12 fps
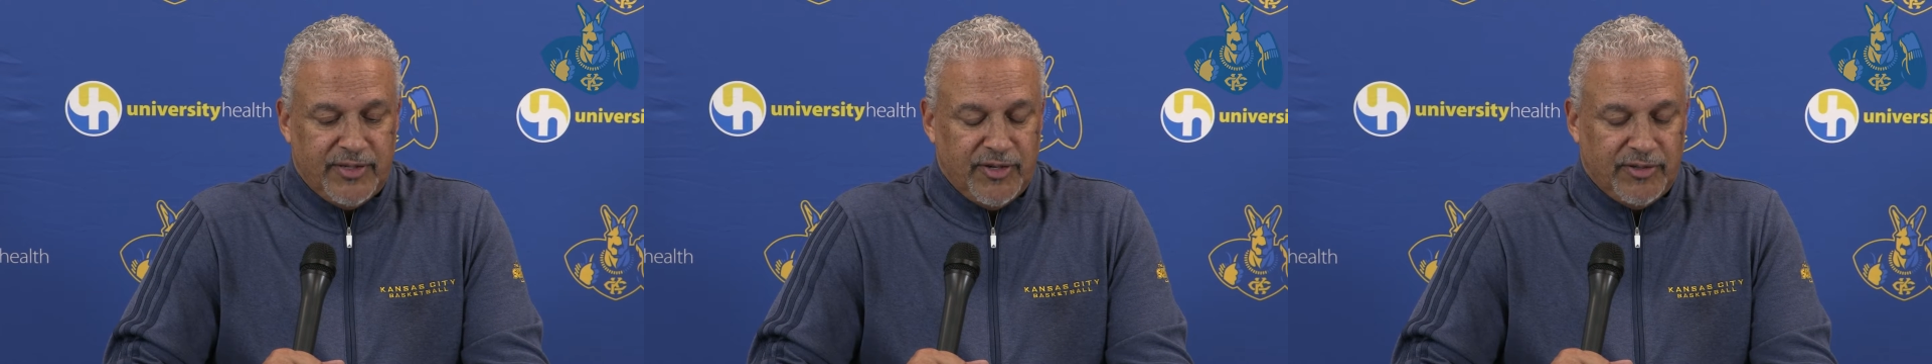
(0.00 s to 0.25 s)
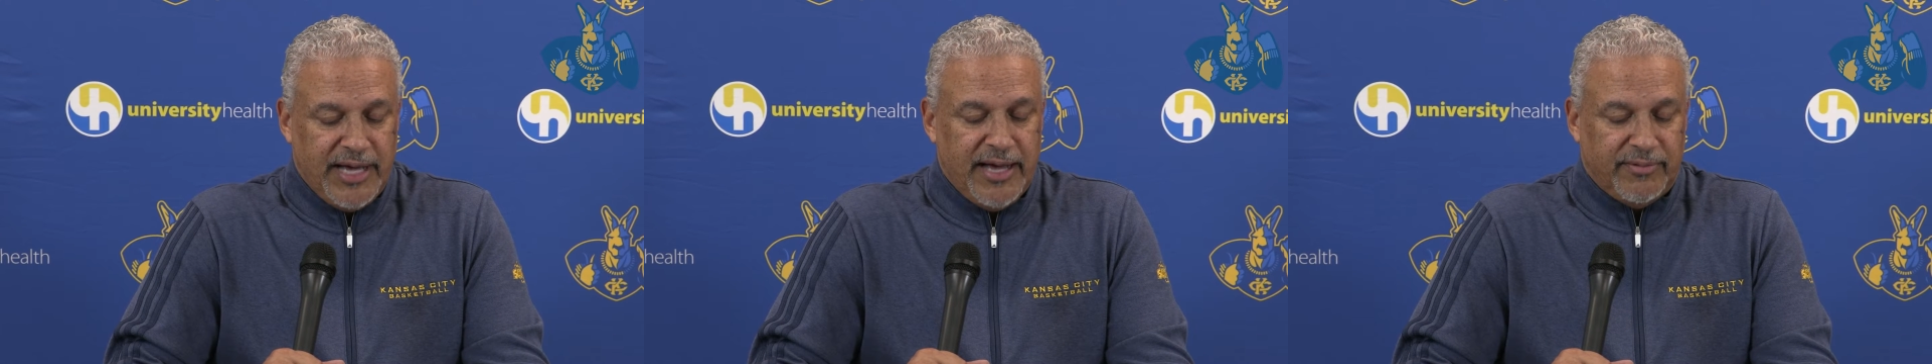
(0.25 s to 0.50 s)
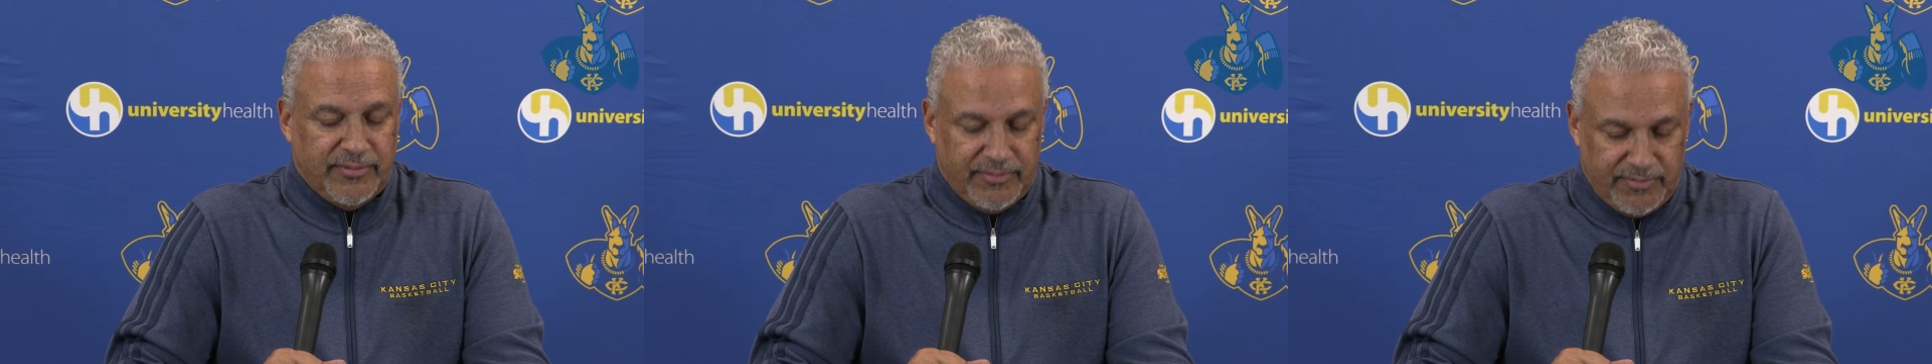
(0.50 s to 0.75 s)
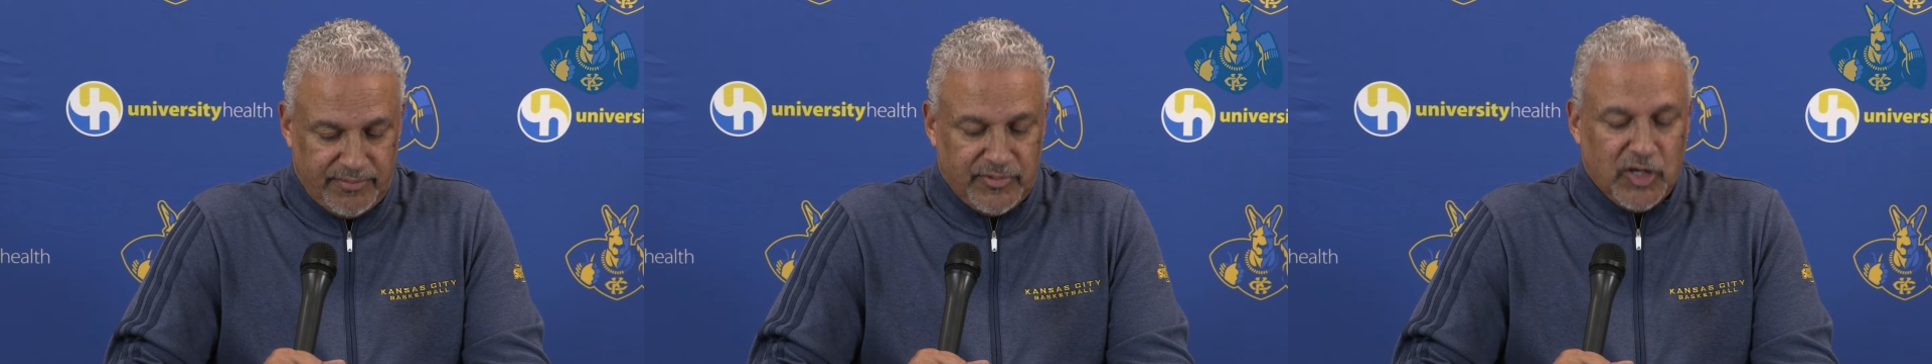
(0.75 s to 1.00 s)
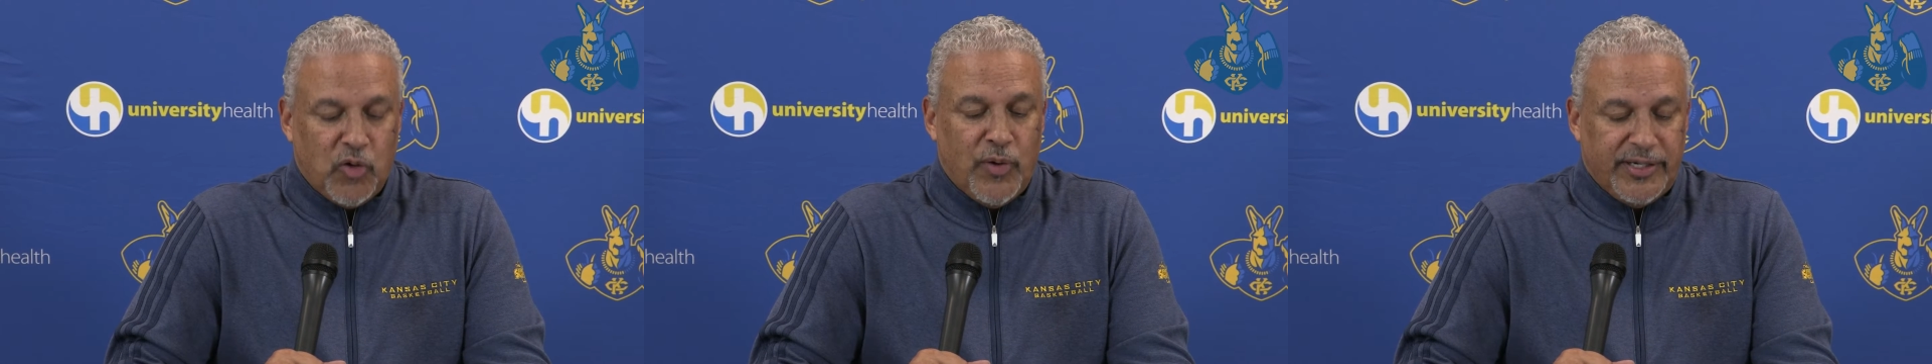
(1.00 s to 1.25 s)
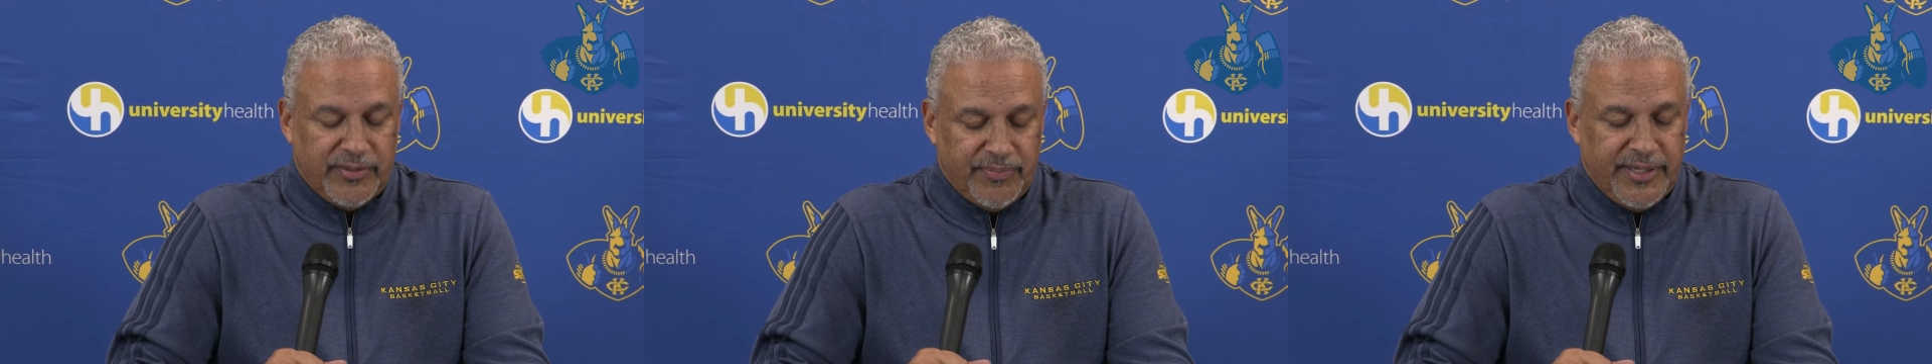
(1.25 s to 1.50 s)
took
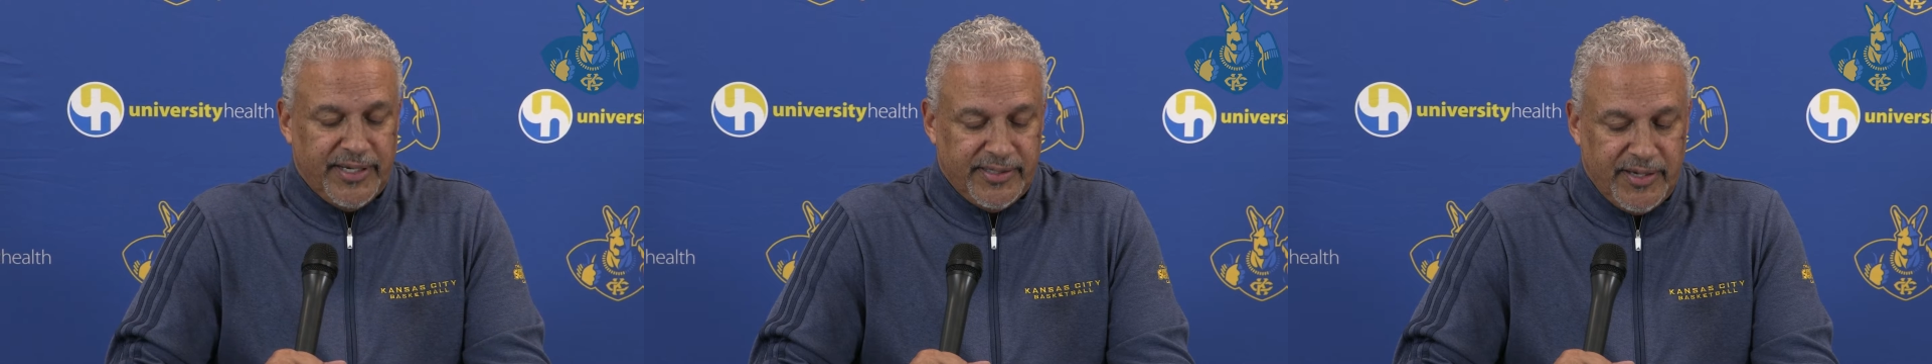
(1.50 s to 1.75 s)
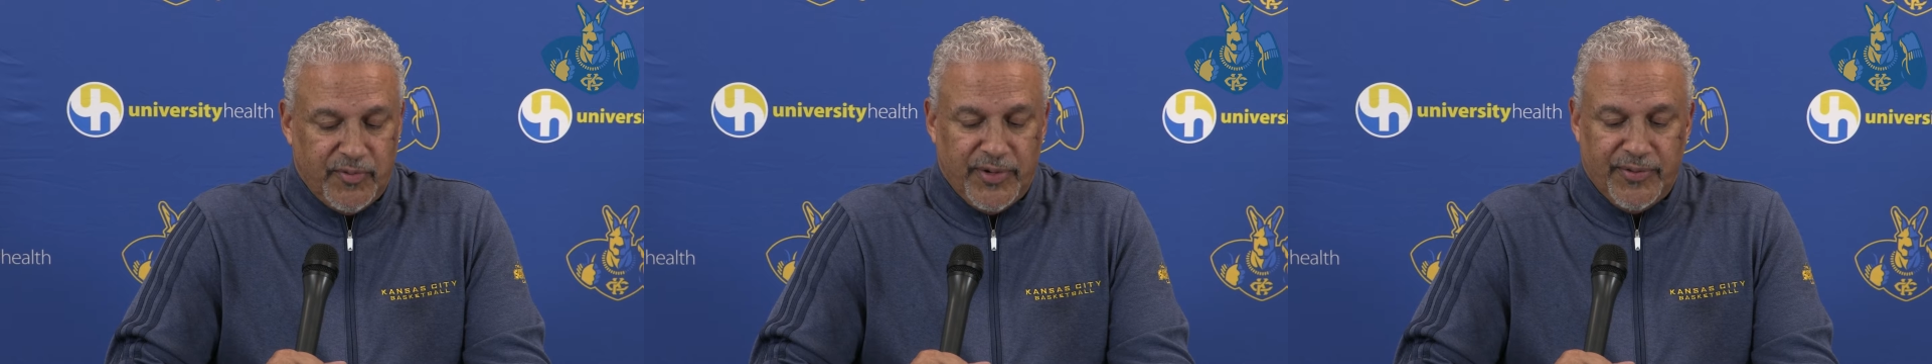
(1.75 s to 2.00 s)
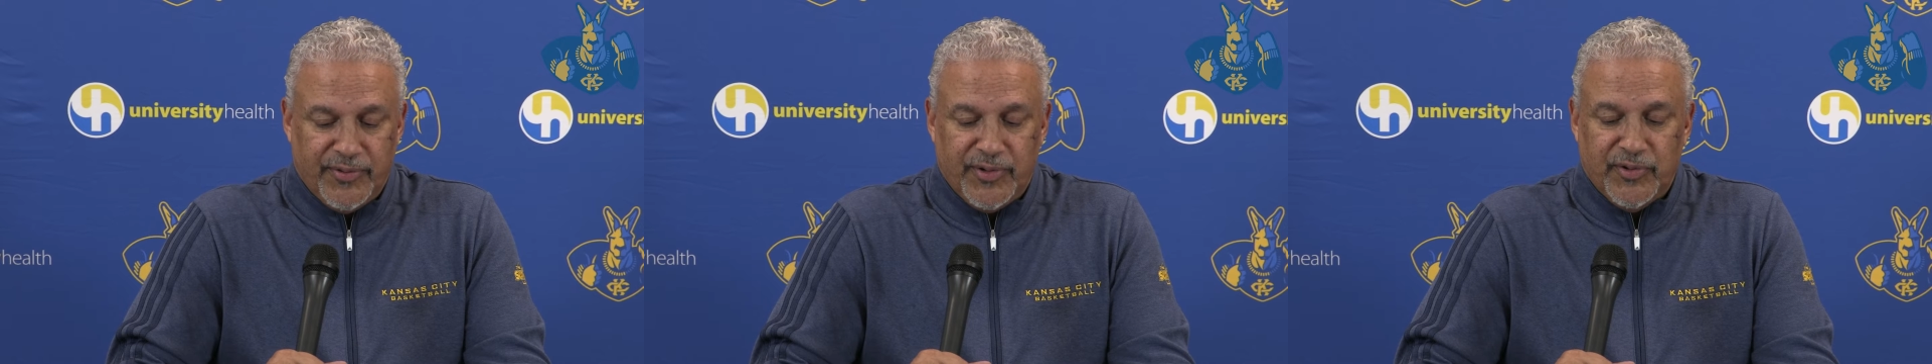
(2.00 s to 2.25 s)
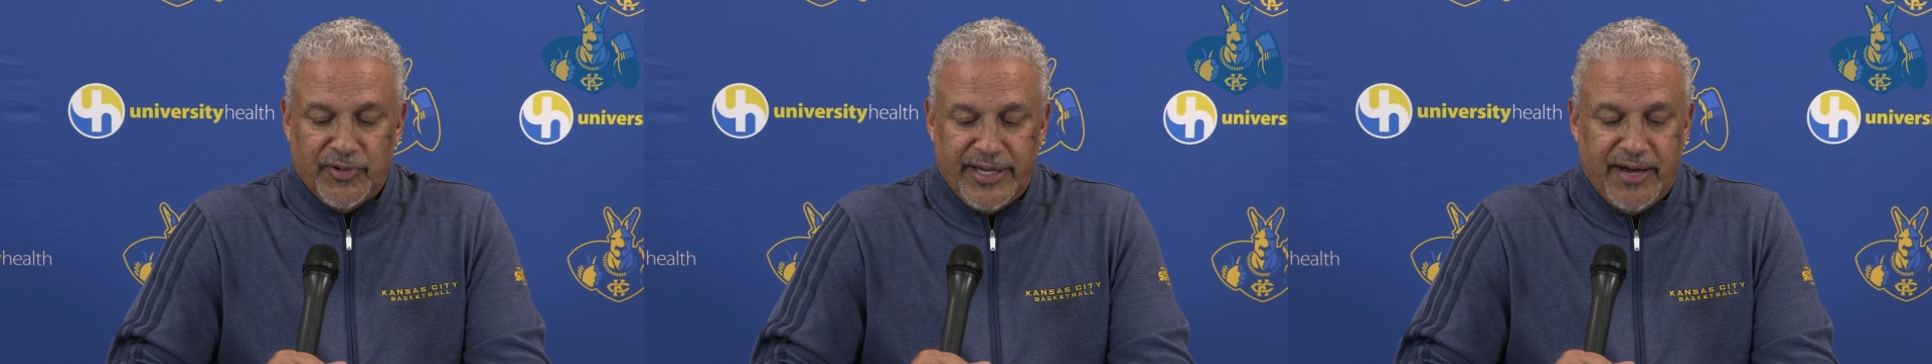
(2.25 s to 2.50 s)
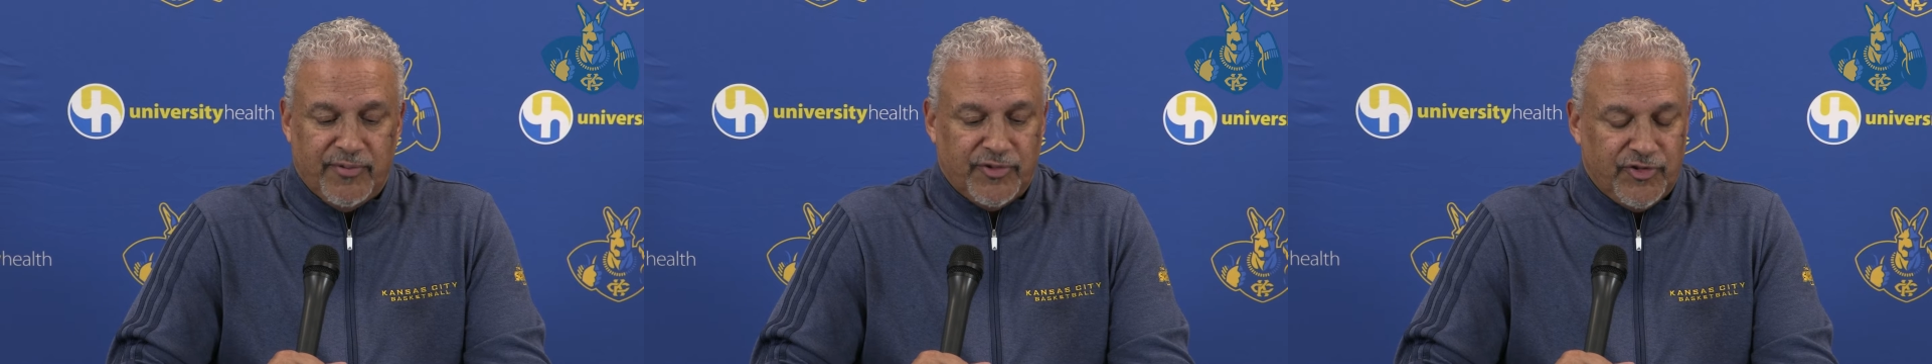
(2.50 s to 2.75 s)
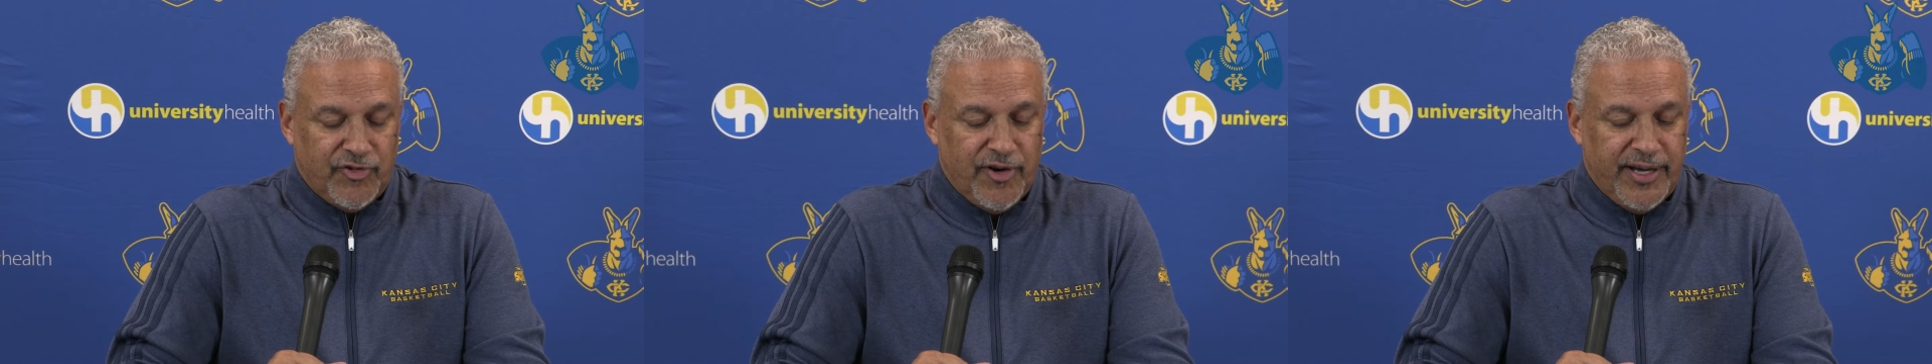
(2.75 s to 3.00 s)
away some things that we were doing that were
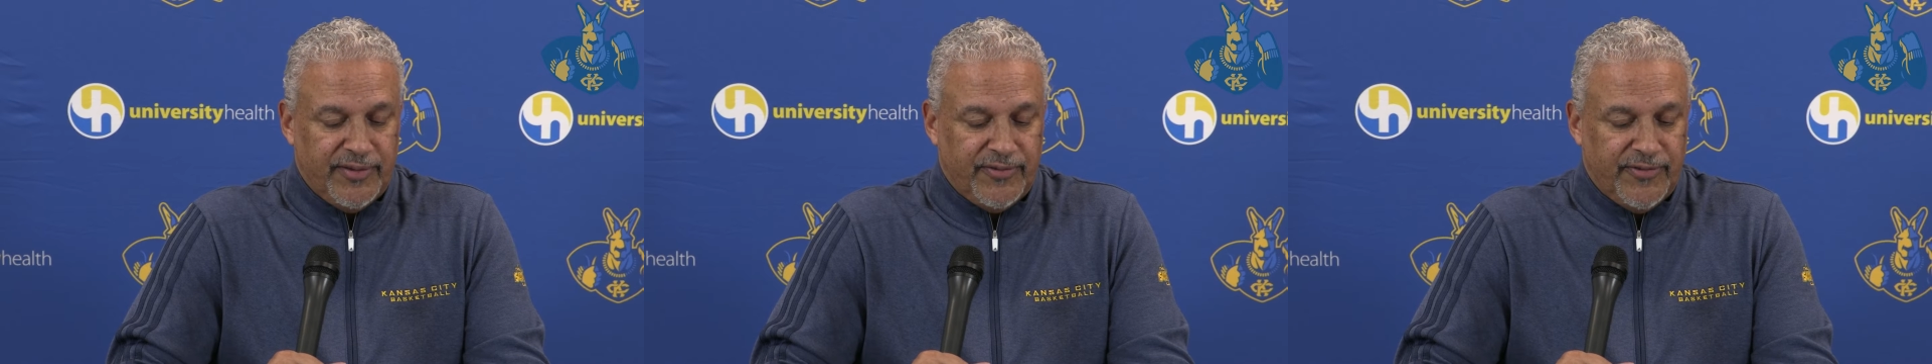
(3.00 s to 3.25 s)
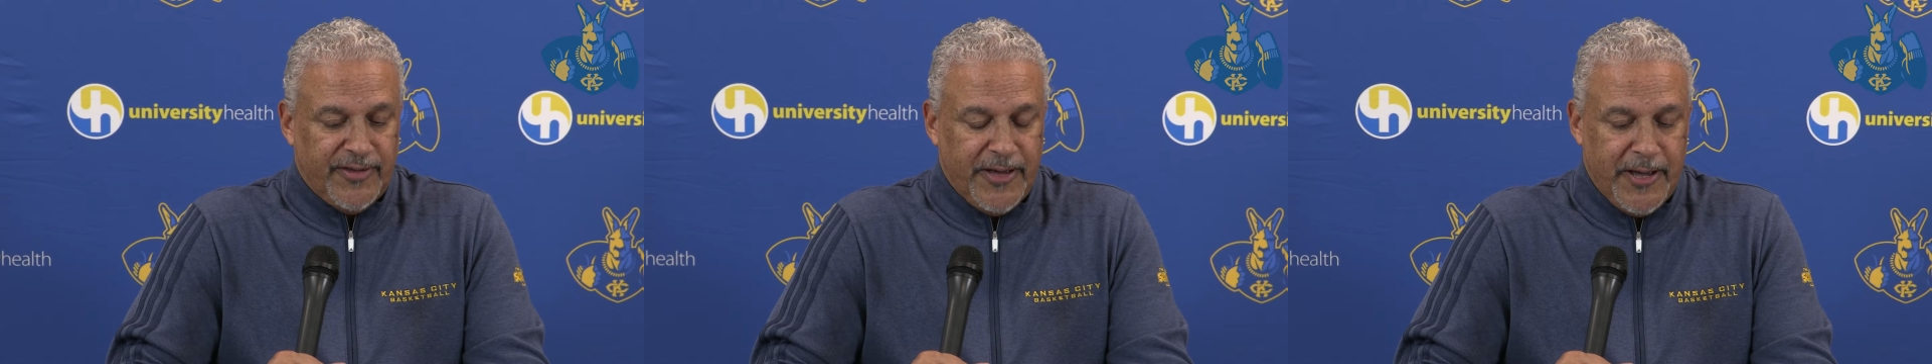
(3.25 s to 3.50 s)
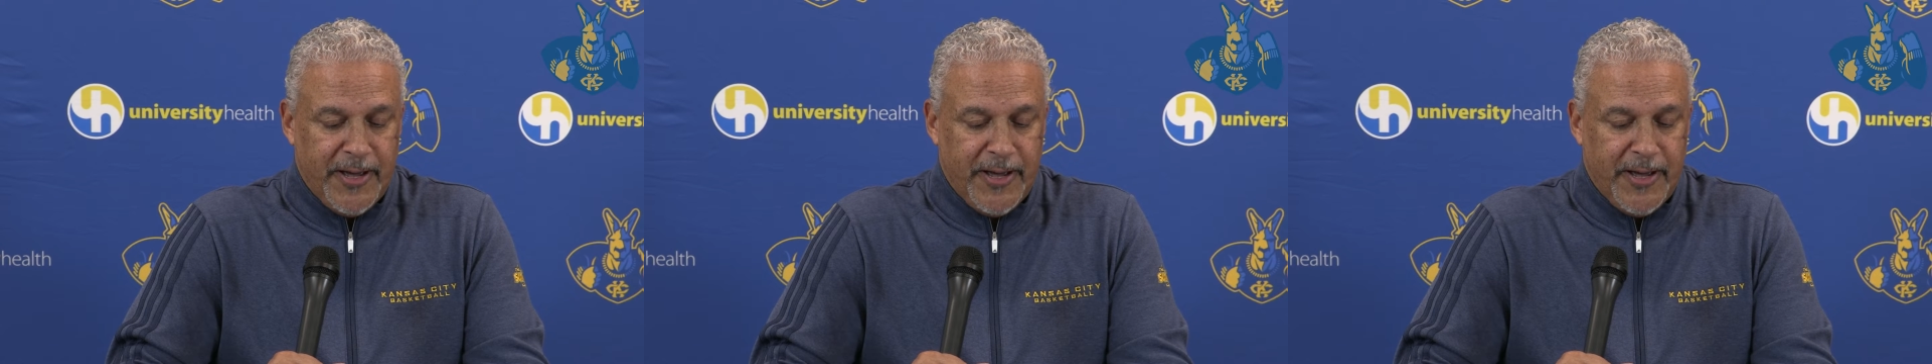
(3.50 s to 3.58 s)
strengths.